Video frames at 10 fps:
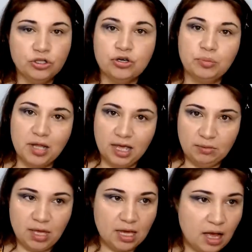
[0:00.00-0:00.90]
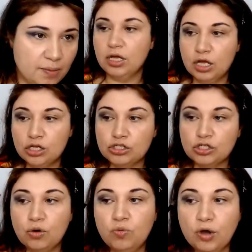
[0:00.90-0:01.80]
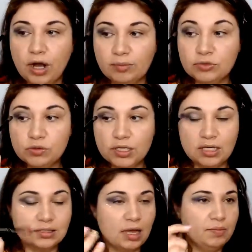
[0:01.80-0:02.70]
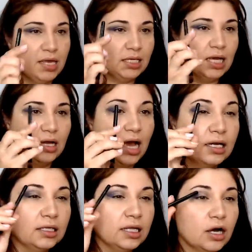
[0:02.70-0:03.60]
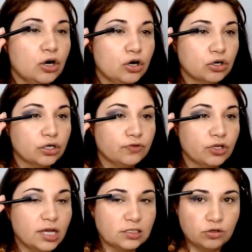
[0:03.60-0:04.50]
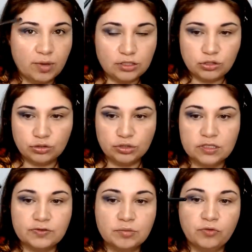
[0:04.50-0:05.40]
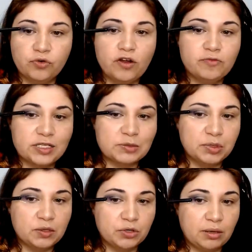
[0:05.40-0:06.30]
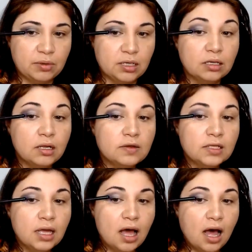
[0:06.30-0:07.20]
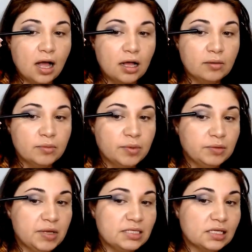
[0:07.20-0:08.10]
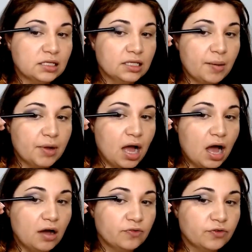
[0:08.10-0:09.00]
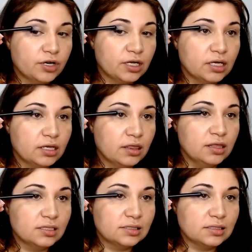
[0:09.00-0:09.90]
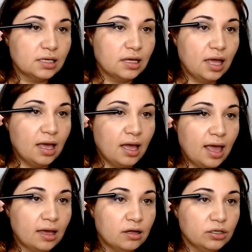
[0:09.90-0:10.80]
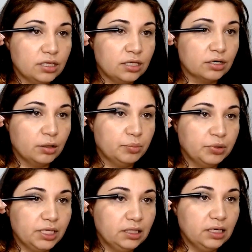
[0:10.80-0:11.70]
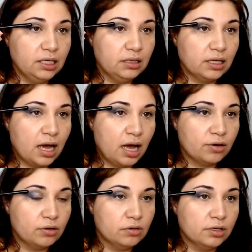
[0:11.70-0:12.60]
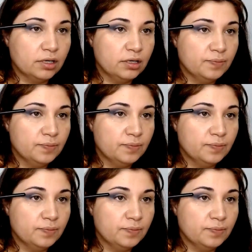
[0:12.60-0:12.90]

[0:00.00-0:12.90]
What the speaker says: you're applying makeup. So what I'm doing is I'm making kind of like a hook. If you guys know my tutorials from before, I've explained what I mean. But basically, I'm covering this angle here completely, the outer corner,